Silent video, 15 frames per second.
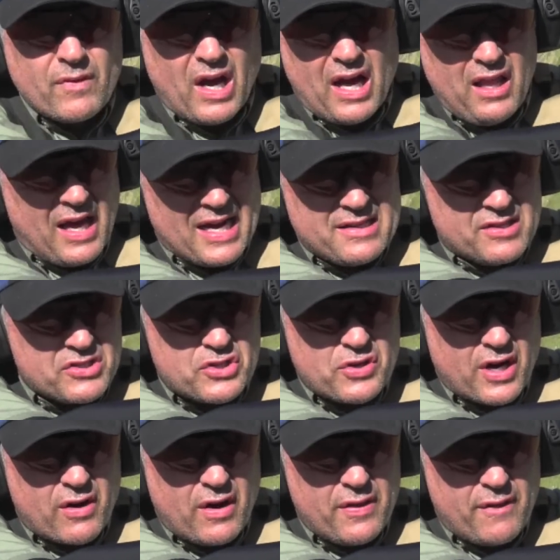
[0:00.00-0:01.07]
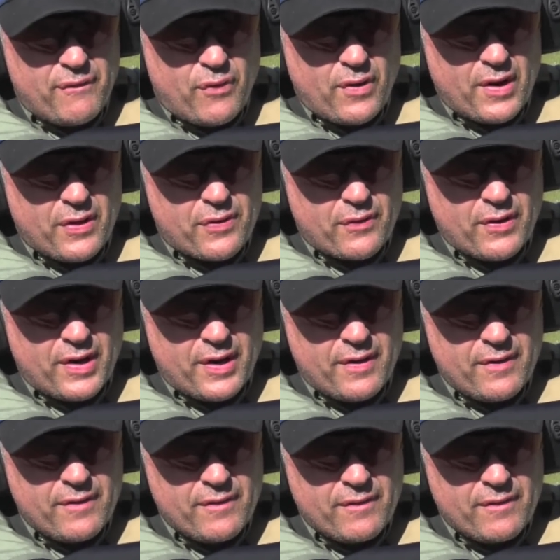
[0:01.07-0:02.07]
I like this trigger on the 43.